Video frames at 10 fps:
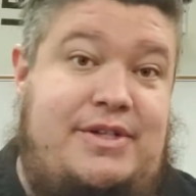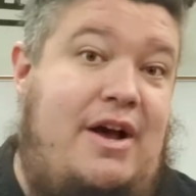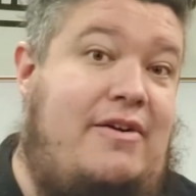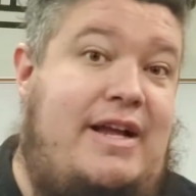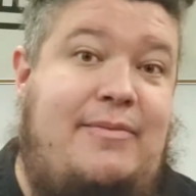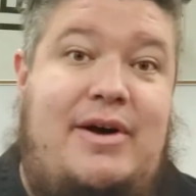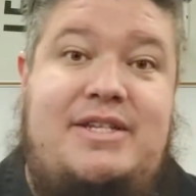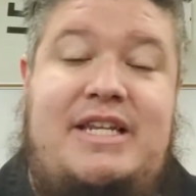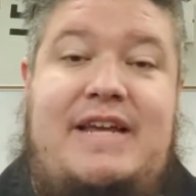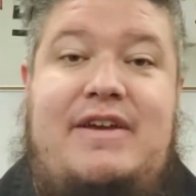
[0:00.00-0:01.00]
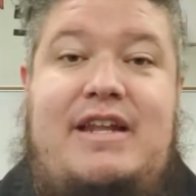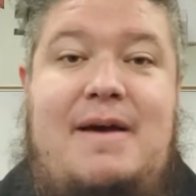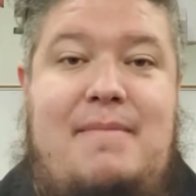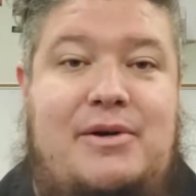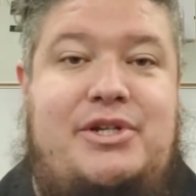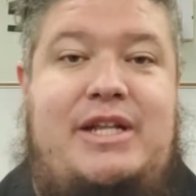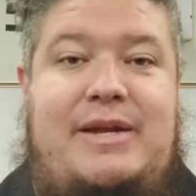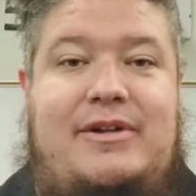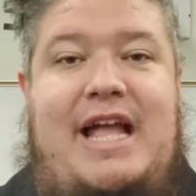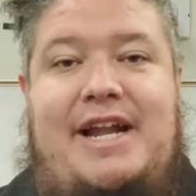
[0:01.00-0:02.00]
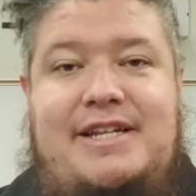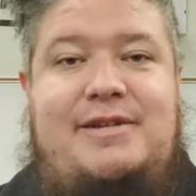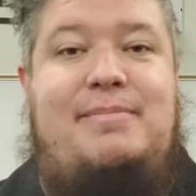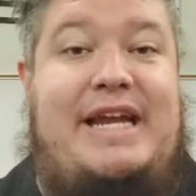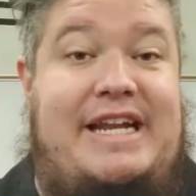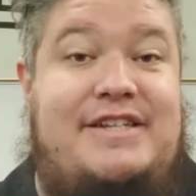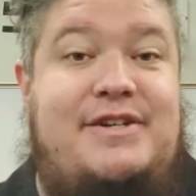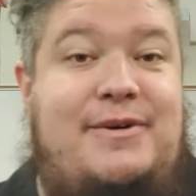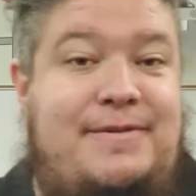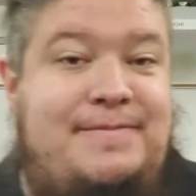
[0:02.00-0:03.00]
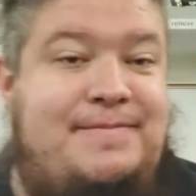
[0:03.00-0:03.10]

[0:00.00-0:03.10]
So it wasn't even emotionally related to being at school.